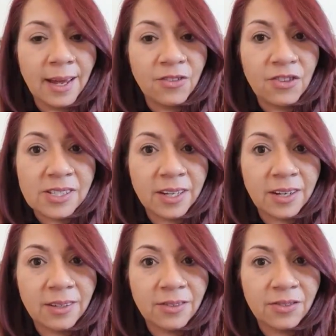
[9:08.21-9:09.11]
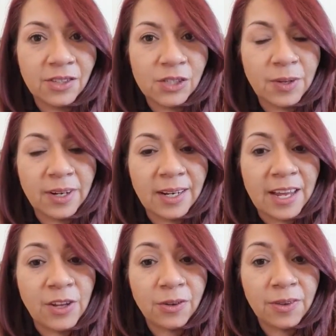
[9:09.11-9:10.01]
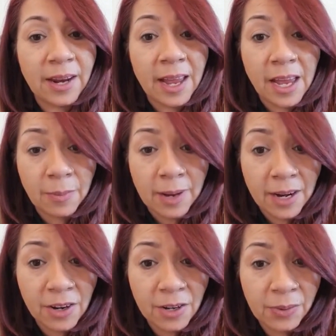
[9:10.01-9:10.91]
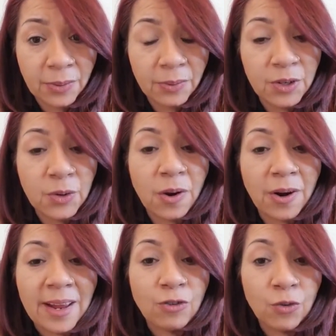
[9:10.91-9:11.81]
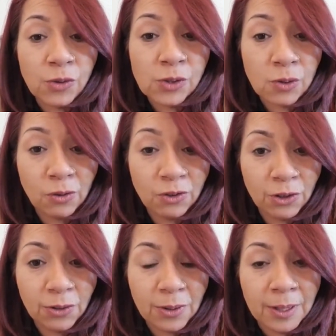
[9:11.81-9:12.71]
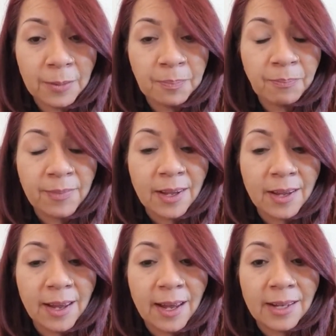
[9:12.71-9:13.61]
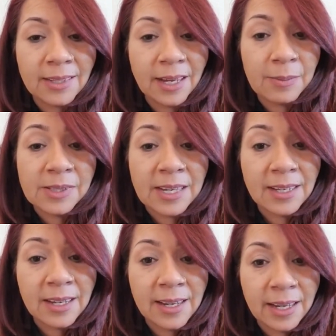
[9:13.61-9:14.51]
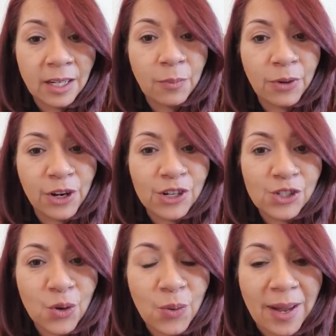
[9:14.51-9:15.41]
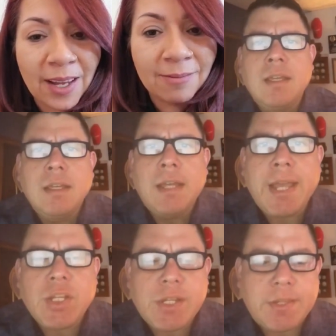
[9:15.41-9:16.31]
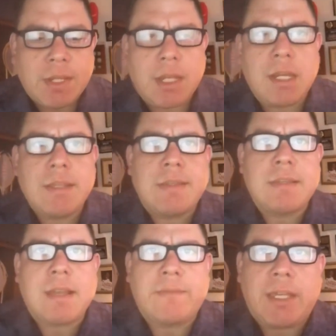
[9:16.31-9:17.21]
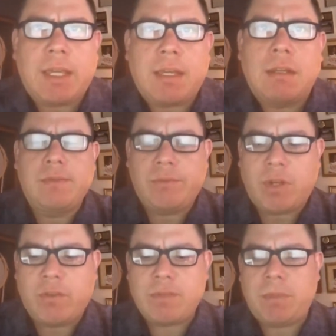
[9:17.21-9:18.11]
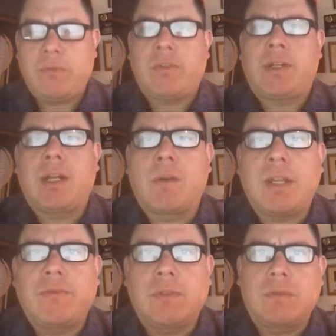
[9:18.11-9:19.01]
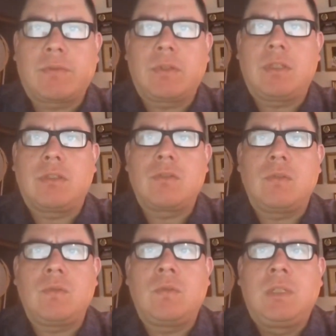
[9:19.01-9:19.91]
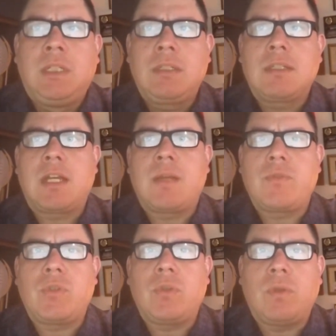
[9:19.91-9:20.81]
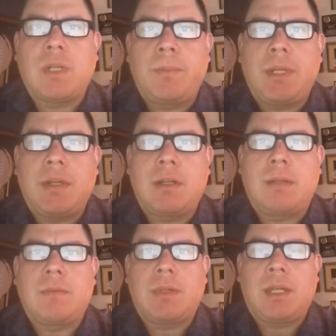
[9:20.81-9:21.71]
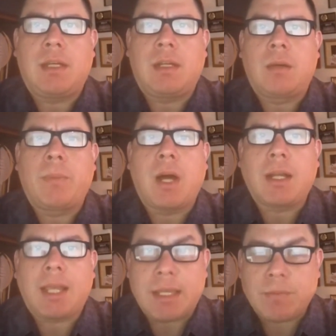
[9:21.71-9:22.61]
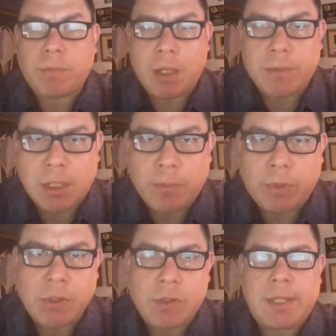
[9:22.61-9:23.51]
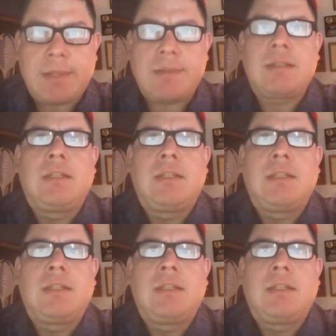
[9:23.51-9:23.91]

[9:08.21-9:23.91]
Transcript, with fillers: Hey, Jessica, just want to let you know that I admire you. You are a true soldier, and I'm sending healing prayers your way. Hey, Jessica, this is Javier. We've always been very grateful for the two times you appeared in uh, our podcast, Problems and Opportunities.